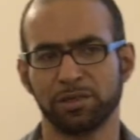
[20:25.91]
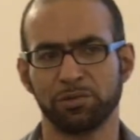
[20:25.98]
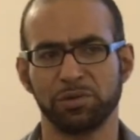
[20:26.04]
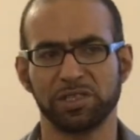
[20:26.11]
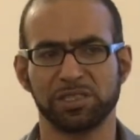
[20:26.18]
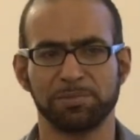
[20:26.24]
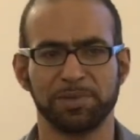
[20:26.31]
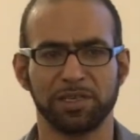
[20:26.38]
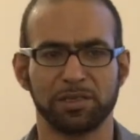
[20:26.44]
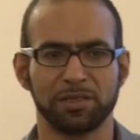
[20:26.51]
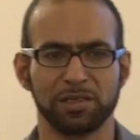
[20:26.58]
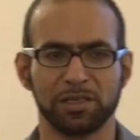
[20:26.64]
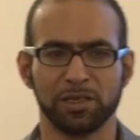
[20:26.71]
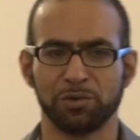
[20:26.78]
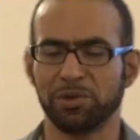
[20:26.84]
We speak,
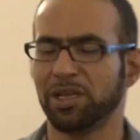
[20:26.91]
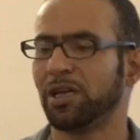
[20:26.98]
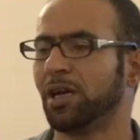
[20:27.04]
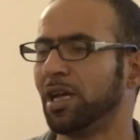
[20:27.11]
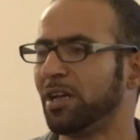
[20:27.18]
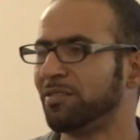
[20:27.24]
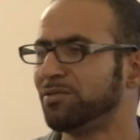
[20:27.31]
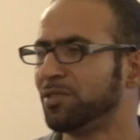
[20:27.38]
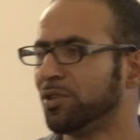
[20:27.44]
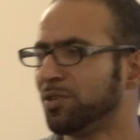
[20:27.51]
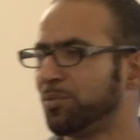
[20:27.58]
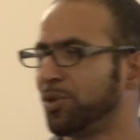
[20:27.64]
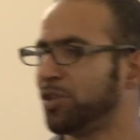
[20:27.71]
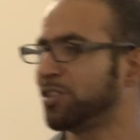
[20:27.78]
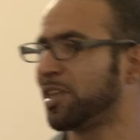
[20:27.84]
we have
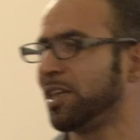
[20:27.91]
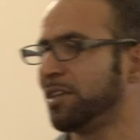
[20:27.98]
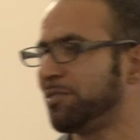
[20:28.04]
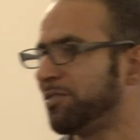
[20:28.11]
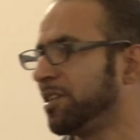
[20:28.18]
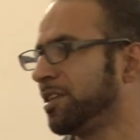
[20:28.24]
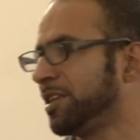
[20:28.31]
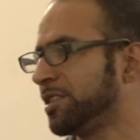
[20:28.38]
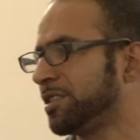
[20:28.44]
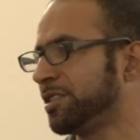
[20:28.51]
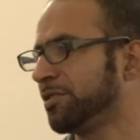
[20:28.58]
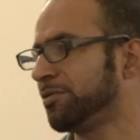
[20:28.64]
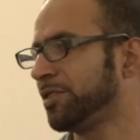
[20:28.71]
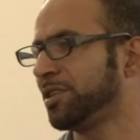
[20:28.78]
no political affiliation.